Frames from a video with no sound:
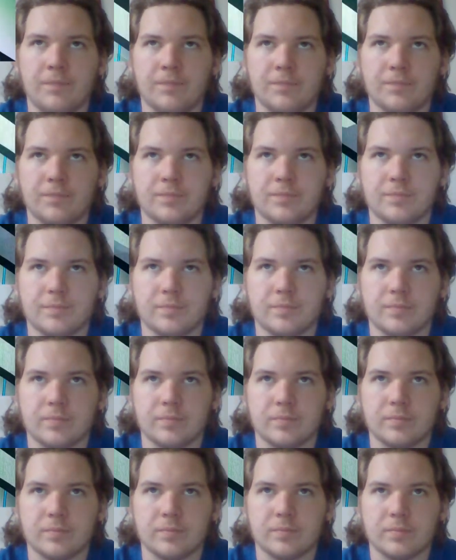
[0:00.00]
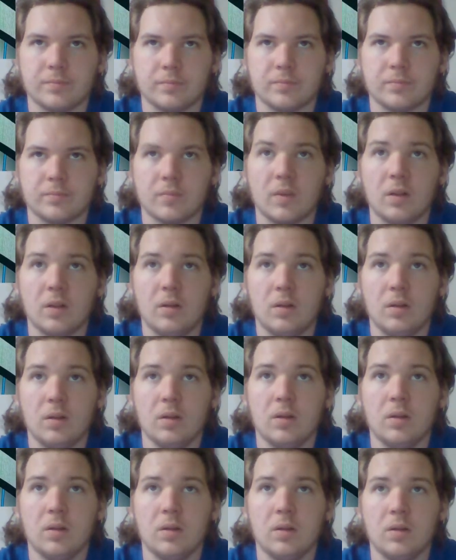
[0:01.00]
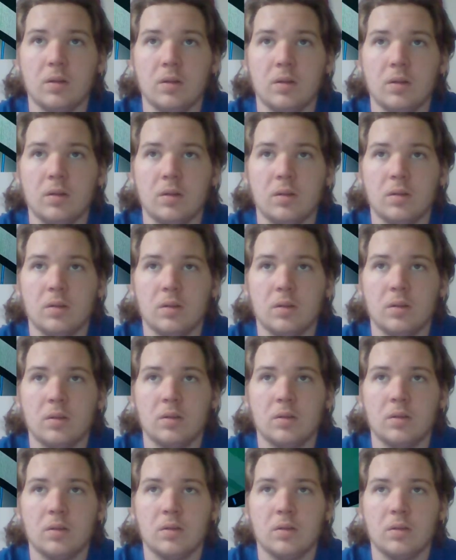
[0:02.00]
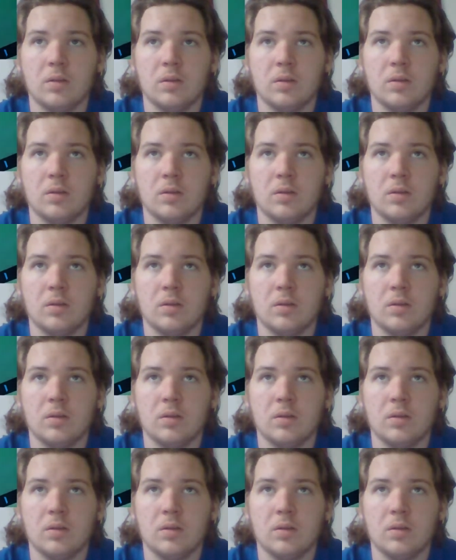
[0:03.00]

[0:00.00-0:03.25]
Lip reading: [no speech]